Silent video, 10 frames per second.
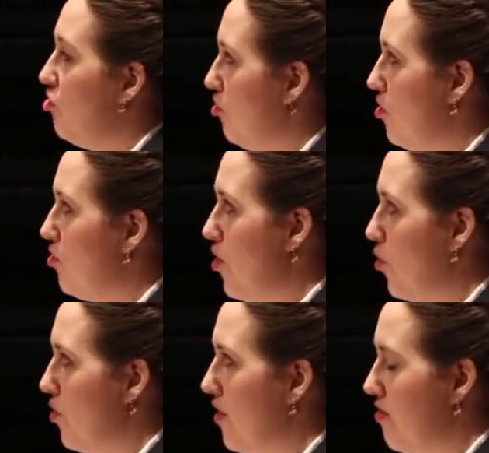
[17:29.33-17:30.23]
Do you know
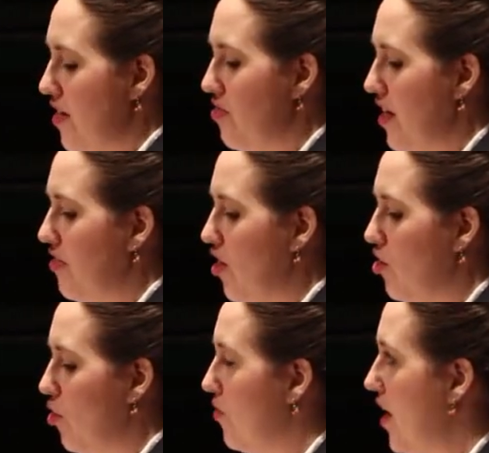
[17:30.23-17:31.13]
who they think they'll
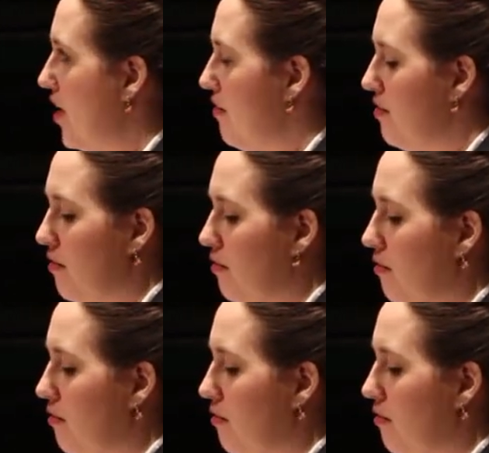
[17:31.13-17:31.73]
know who that is?